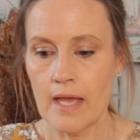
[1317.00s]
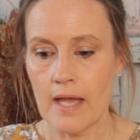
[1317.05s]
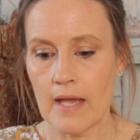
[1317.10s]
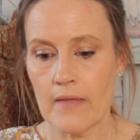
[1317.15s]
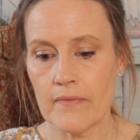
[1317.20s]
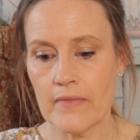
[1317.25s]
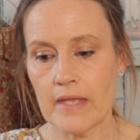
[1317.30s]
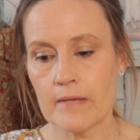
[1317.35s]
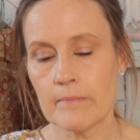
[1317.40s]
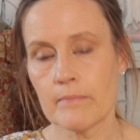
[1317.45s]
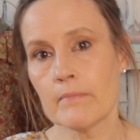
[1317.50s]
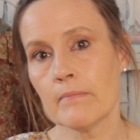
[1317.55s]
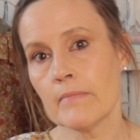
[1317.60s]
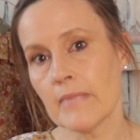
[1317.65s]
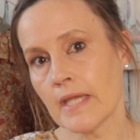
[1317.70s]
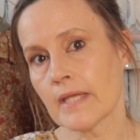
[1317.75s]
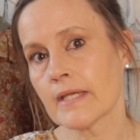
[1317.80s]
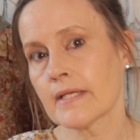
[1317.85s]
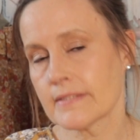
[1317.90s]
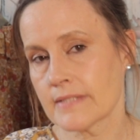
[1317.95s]
and then
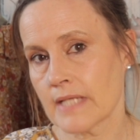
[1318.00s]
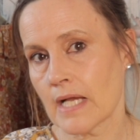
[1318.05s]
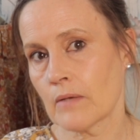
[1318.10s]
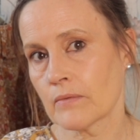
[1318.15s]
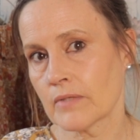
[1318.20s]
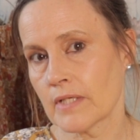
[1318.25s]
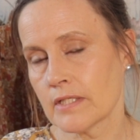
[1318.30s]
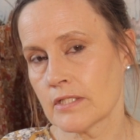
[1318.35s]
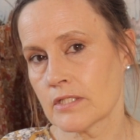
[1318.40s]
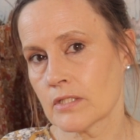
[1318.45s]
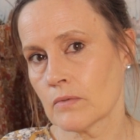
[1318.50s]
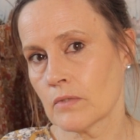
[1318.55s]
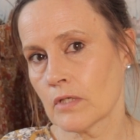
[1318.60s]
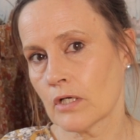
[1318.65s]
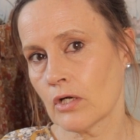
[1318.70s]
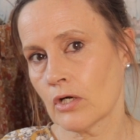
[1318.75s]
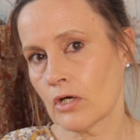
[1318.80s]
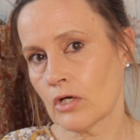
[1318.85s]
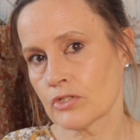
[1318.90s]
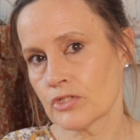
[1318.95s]
make it down into a
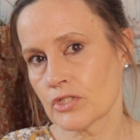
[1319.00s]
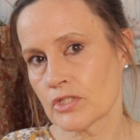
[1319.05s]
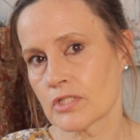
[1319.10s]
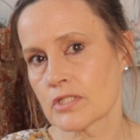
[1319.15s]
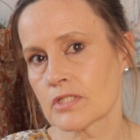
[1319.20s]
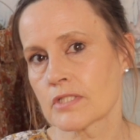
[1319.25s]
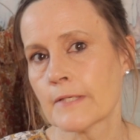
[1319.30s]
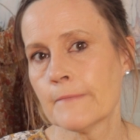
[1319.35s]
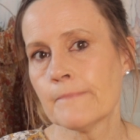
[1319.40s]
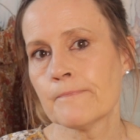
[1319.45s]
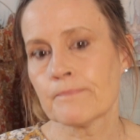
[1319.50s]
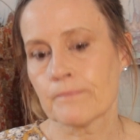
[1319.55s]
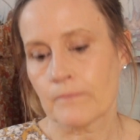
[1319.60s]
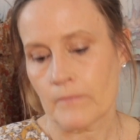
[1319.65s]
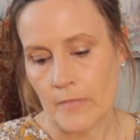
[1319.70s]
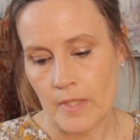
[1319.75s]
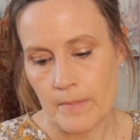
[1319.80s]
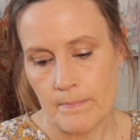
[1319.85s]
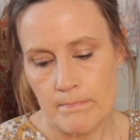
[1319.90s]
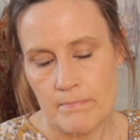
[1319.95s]
gorgeous
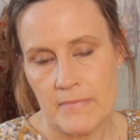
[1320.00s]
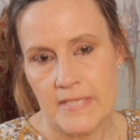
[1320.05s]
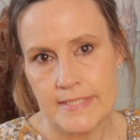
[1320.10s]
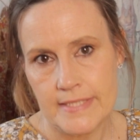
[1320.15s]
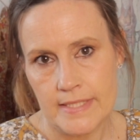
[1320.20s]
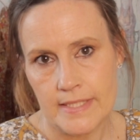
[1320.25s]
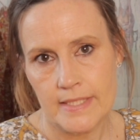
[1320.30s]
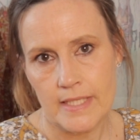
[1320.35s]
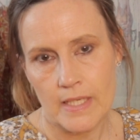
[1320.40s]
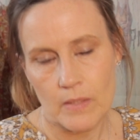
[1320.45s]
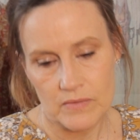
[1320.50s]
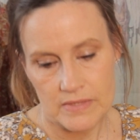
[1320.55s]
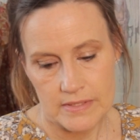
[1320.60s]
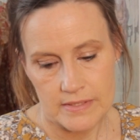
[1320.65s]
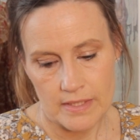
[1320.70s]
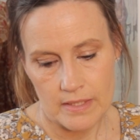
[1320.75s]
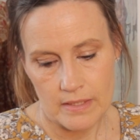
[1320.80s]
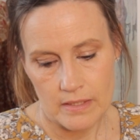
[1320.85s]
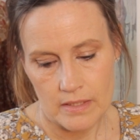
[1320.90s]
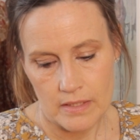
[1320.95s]
midi, I would
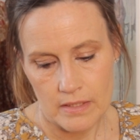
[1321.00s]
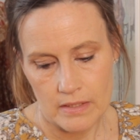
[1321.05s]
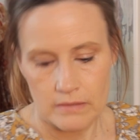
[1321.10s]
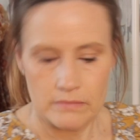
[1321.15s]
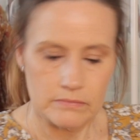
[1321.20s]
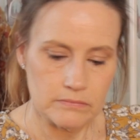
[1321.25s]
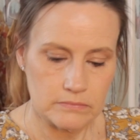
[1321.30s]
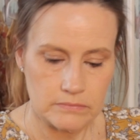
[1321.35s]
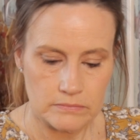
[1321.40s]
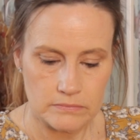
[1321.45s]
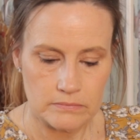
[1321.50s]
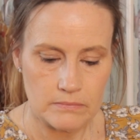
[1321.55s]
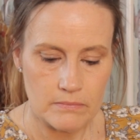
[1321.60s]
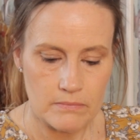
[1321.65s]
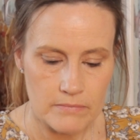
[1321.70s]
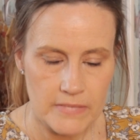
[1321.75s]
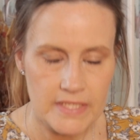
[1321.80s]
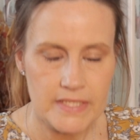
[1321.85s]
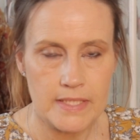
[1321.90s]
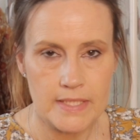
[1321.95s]
say
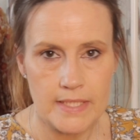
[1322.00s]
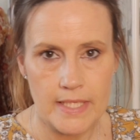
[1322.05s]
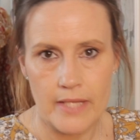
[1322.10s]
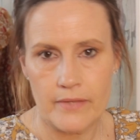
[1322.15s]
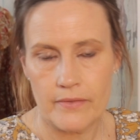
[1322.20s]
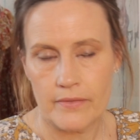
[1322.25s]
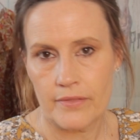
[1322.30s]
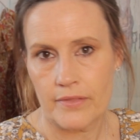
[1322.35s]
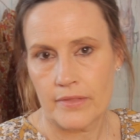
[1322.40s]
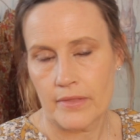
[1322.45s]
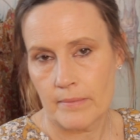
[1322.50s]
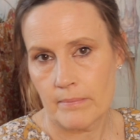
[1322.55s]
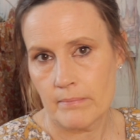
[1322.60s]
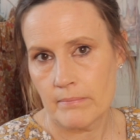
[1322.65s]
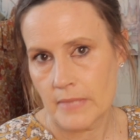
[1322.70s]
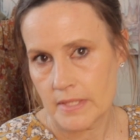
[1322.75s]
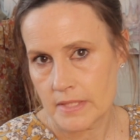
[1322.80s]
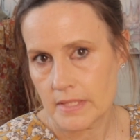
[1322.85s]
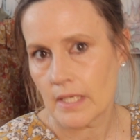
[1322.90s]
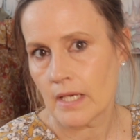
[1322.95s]
midi length,
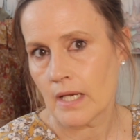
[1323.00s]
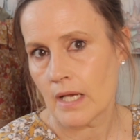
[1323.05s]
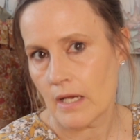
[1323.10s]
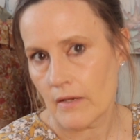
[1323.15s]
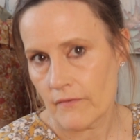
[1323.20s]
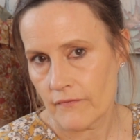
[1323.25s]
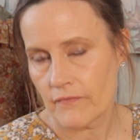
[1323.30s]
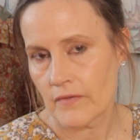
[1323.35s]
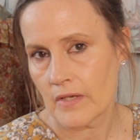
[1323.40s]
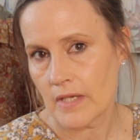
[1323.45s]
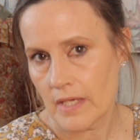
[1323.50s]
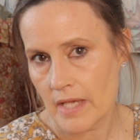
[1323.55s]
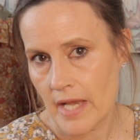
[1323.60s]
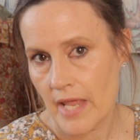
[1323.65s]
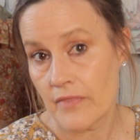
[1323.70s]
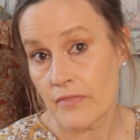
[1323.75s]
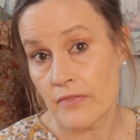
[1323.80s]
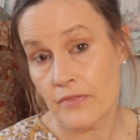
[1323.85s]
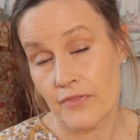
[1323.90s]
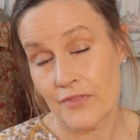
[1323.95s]
mid calf
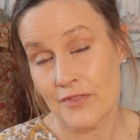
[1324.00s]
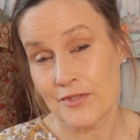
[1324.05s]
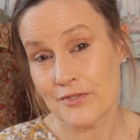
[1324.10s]
length